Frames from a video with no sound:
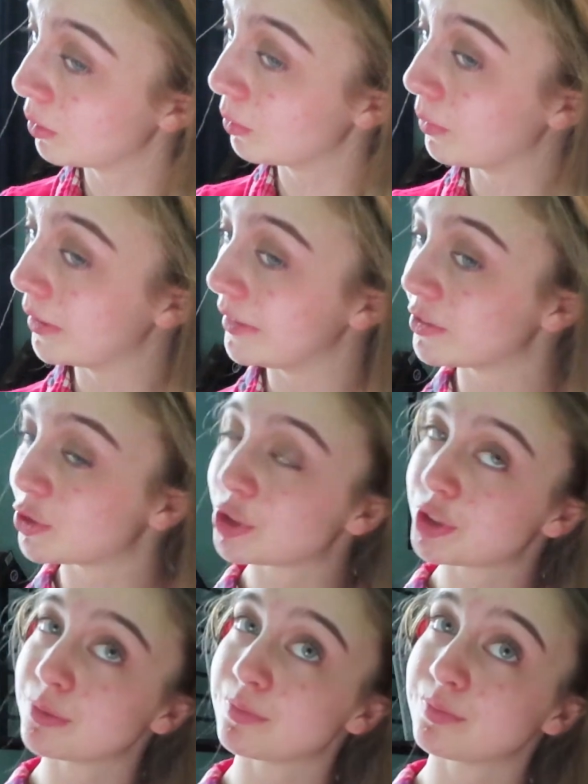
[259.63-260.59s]

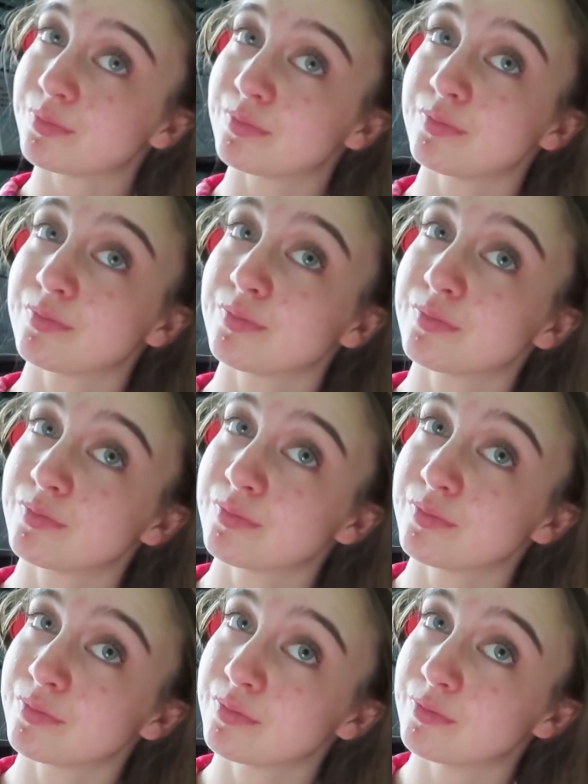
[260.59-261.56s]
which
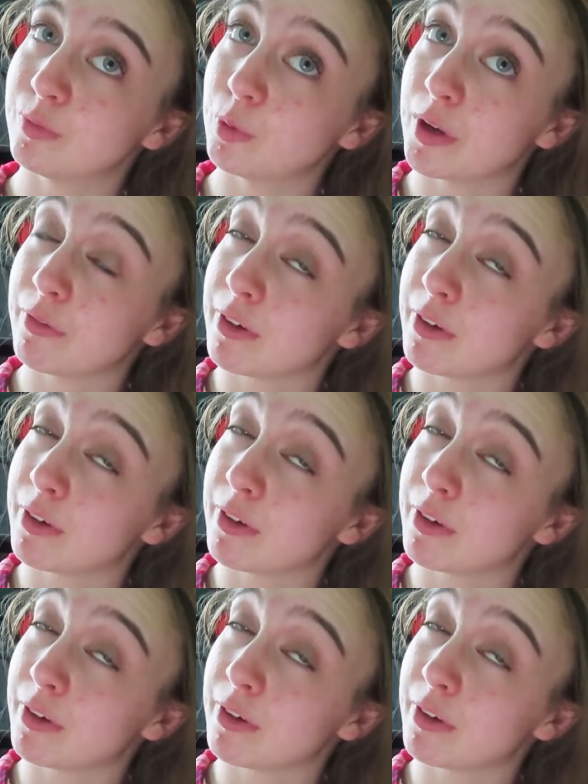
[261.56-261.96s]
we